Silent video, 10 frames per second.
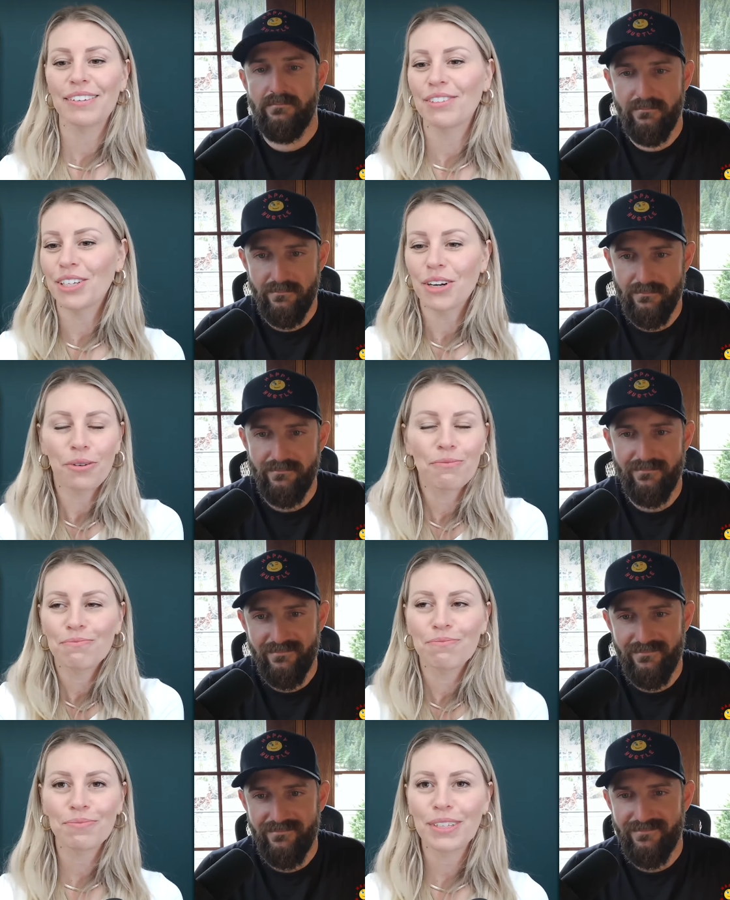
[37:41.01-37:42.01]
Speaker 1: and, you know,
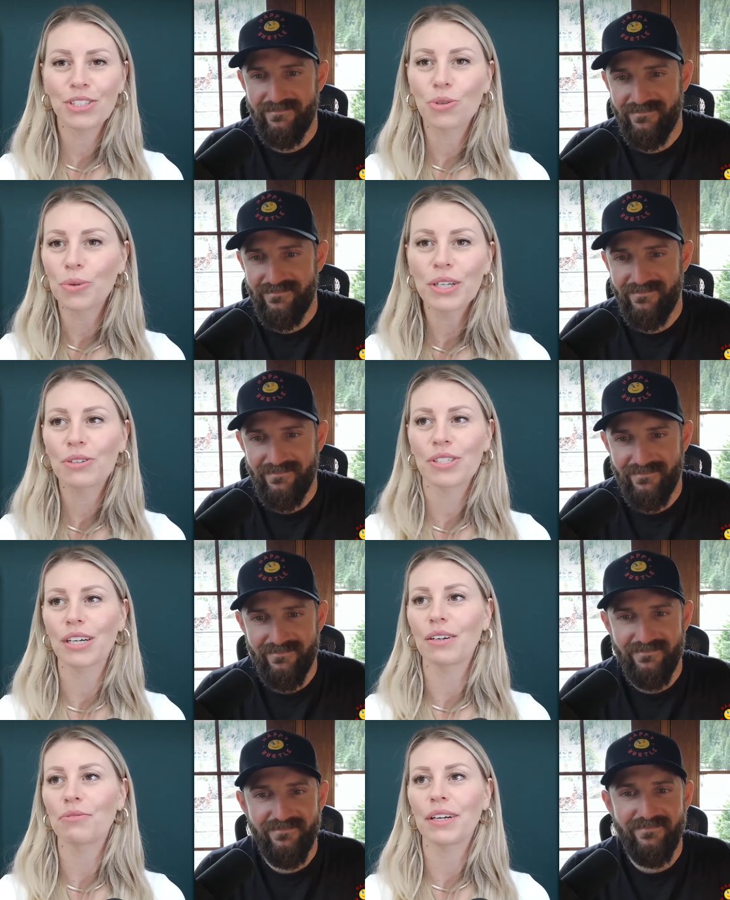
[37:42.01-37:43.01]
enjoy
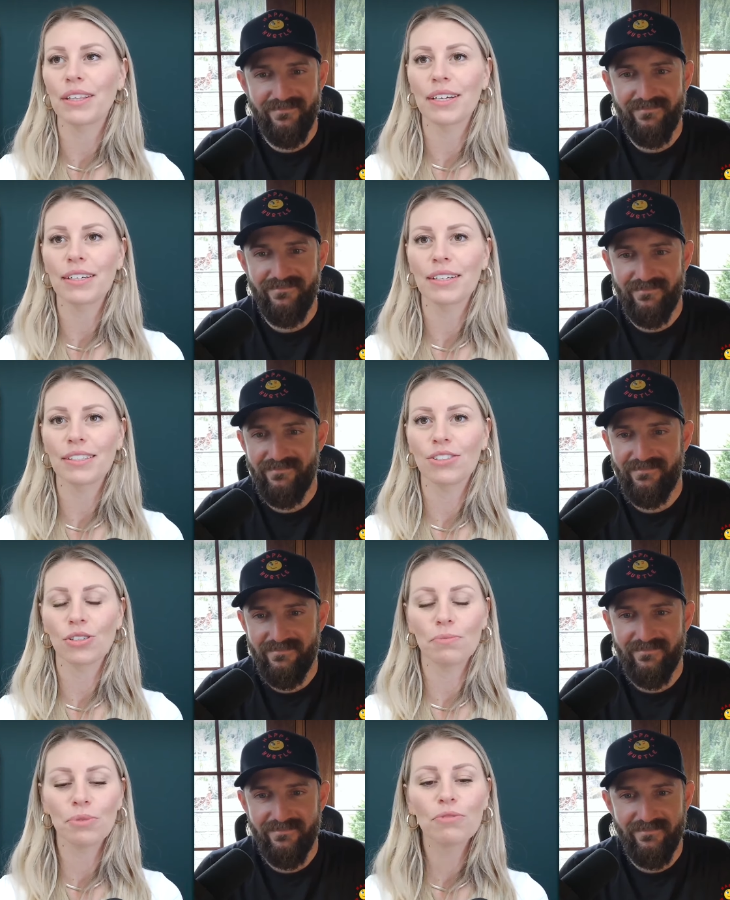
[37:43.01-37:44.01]
yourself. I think
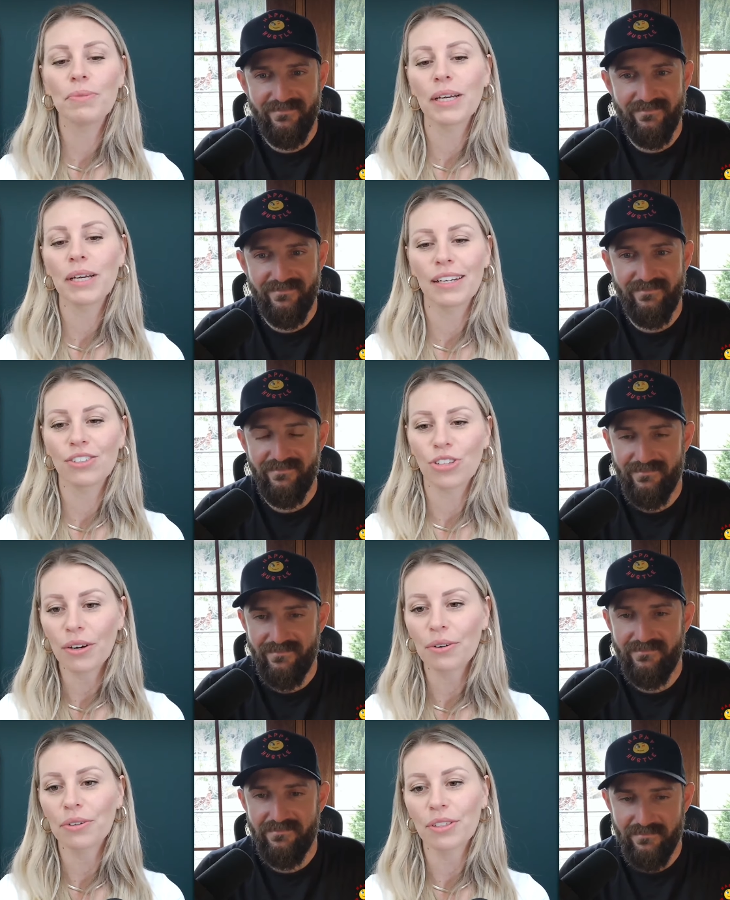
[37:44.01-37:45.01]
just movement in
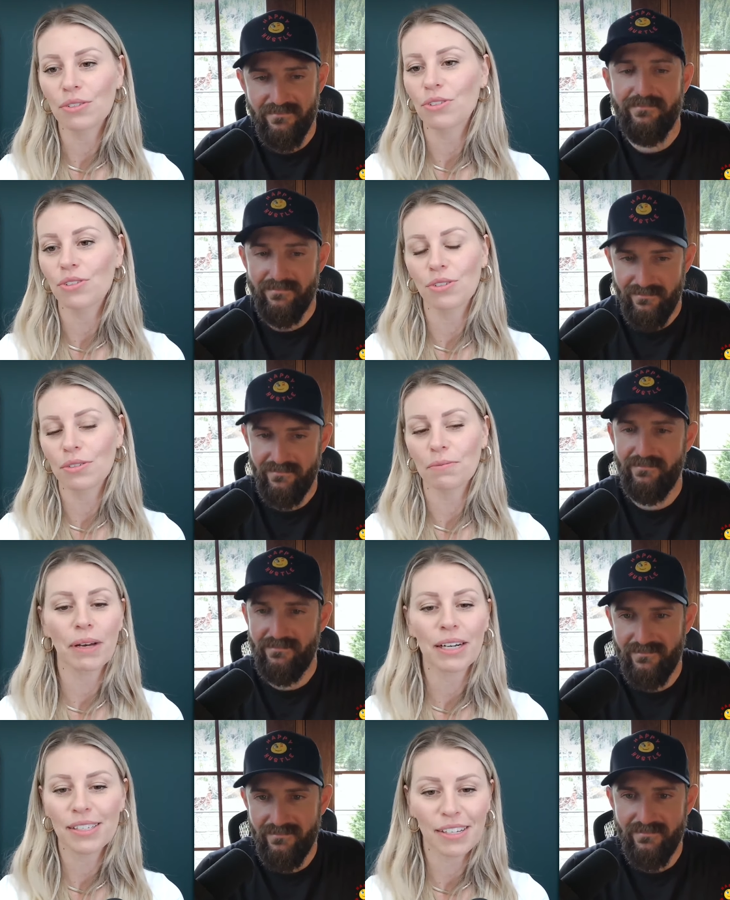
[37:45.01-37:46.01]
general is just
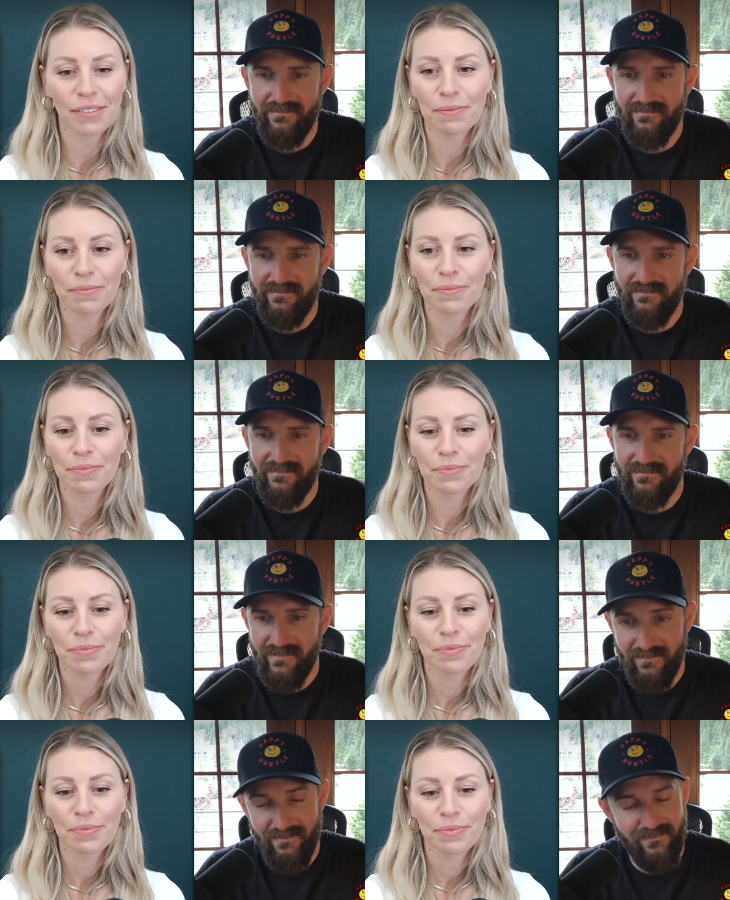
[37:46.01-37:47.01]
medicine.
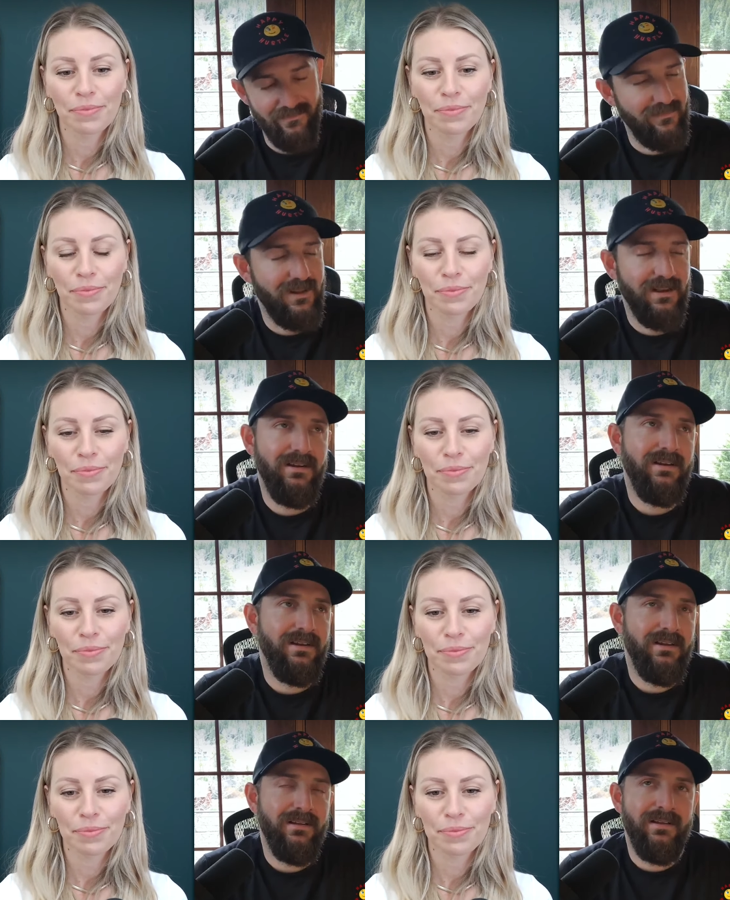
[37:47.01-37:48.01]
Speaker 2: Mm.
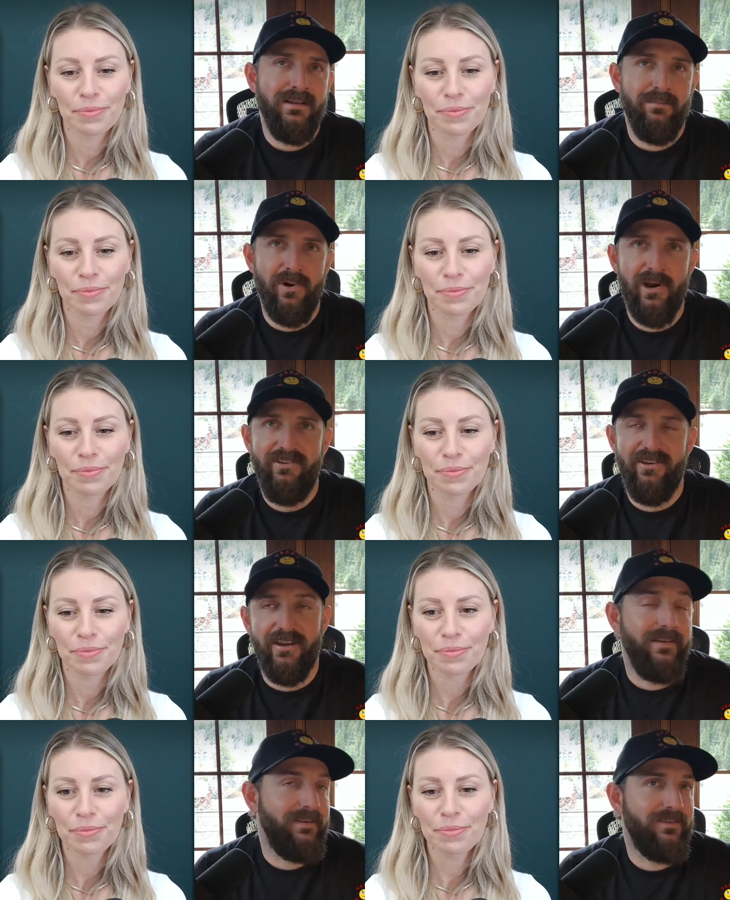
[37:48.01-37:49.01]
Preach
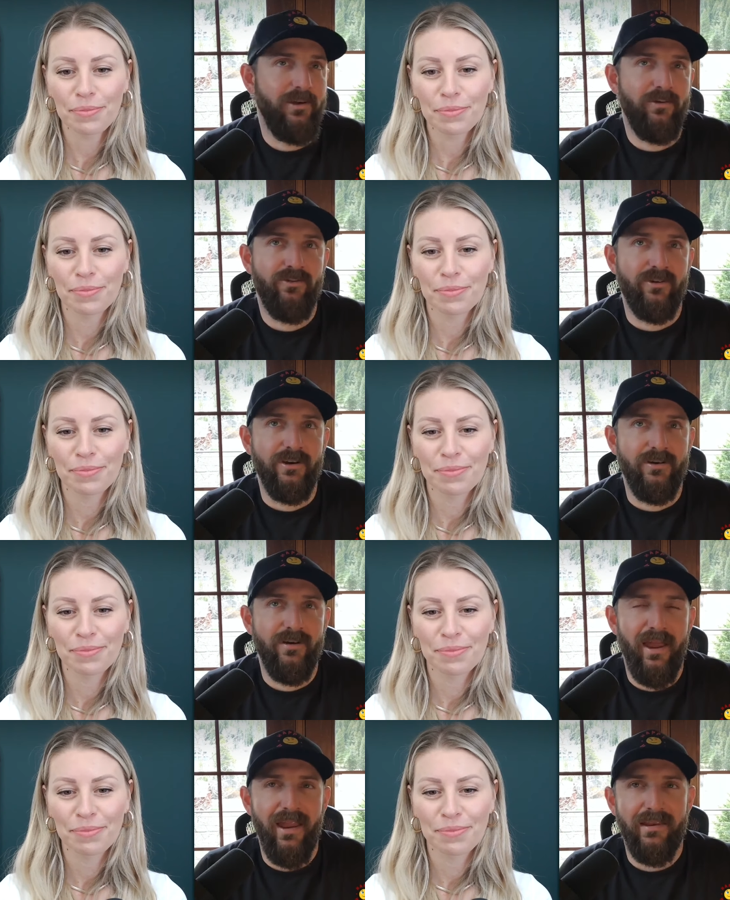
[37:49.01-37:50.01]
it. So true.
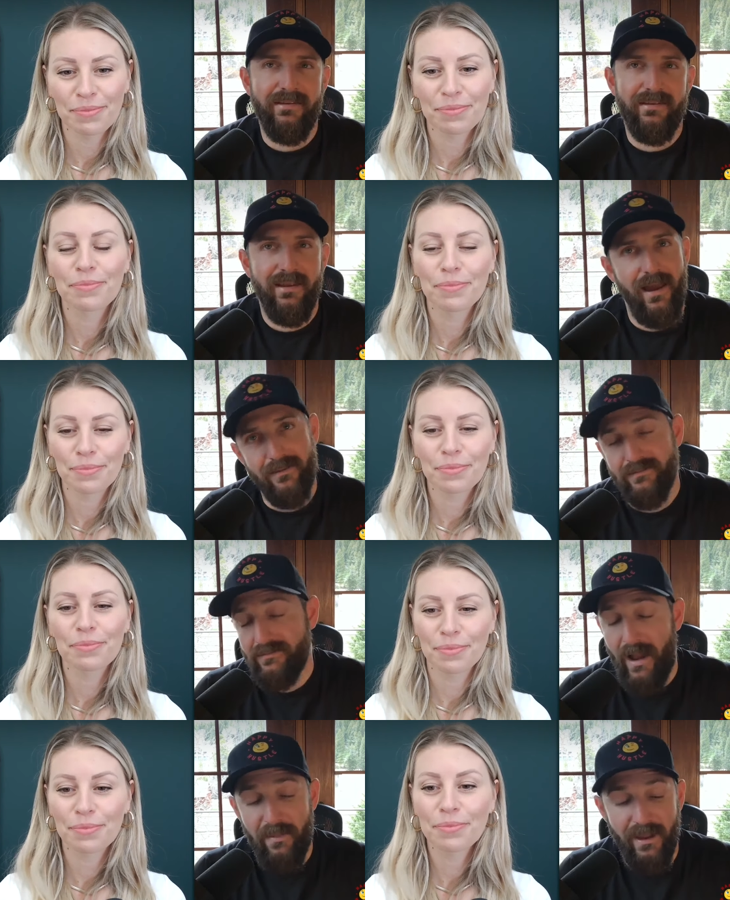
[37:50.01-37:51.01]
And yeah,
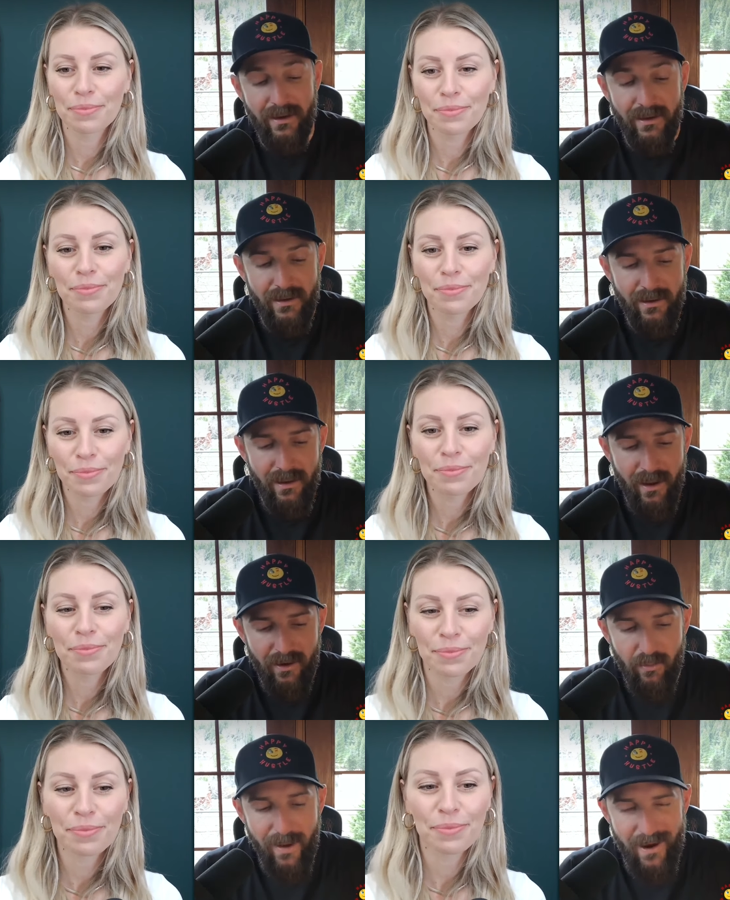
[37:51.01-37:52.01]
I mean, I
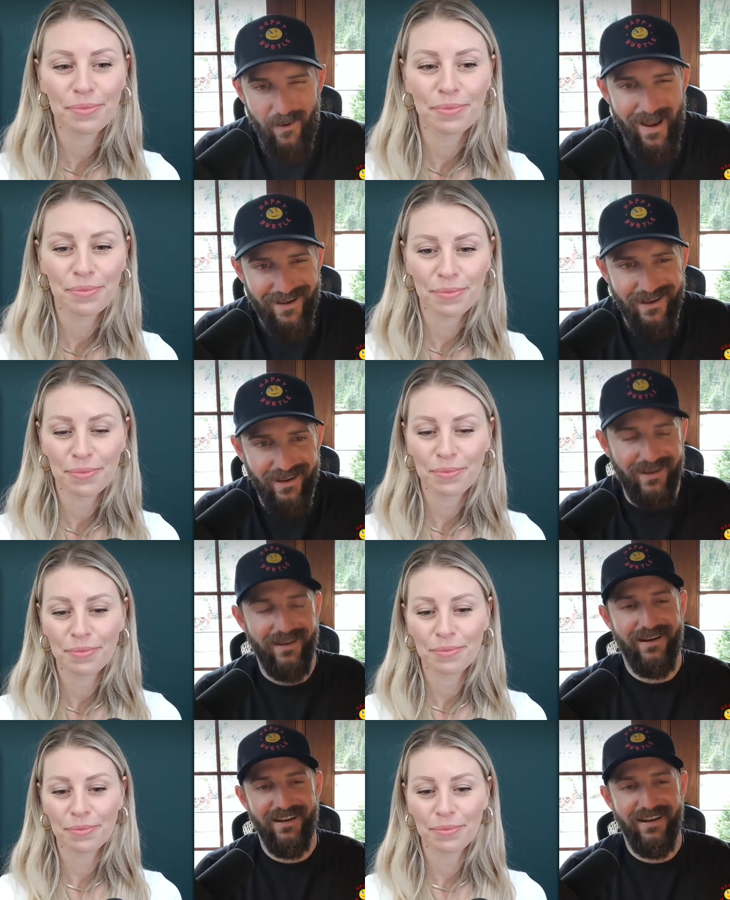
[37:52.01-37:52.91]
know biohacking